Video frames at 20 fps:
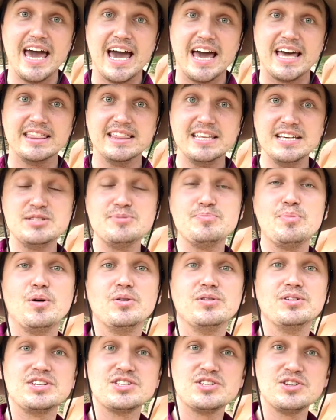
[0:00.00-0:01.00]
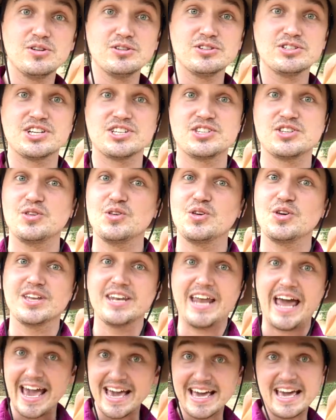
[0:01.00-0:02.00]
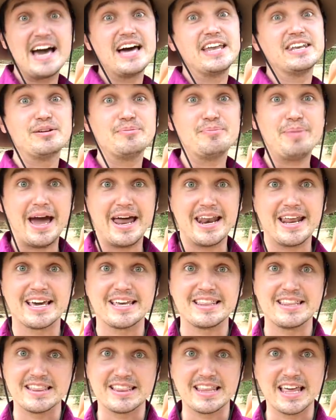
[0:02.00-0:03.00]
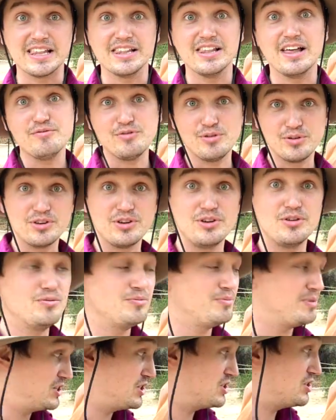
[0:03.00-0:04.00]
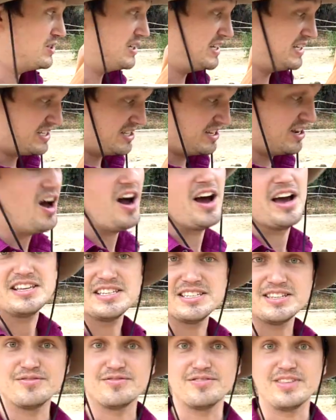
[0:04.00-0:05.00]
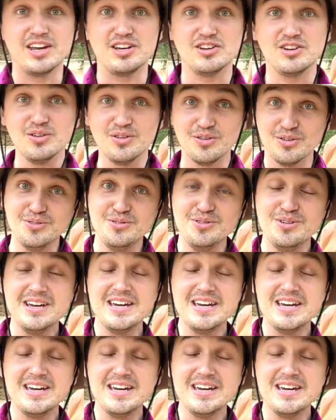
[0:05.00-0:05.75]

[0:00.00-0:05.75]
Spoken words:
And this bond is not just so that you can hang out in the paddock and that they love on you, which is nice if they do,